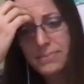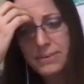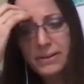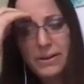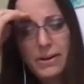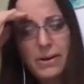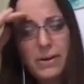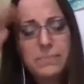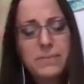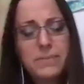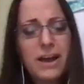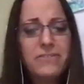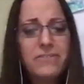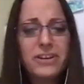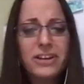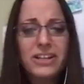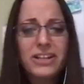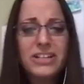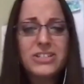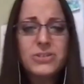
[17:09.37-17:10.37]
I'm never
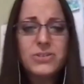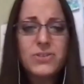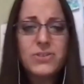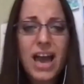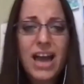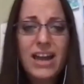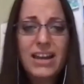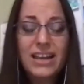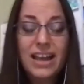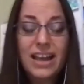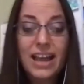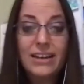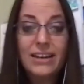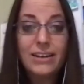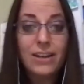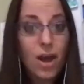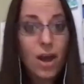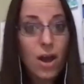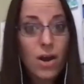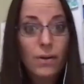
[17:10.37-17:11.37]
going to do that again.
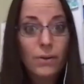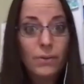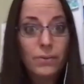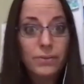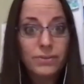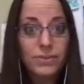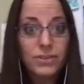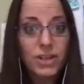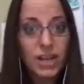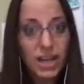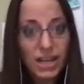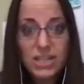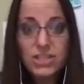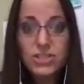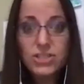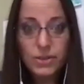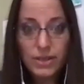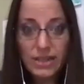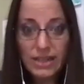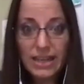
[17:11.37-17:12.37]
No, you're going
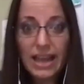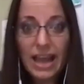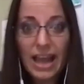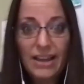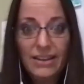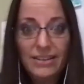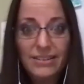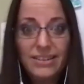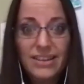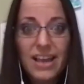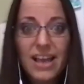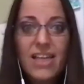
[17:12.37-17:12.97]
to do it again.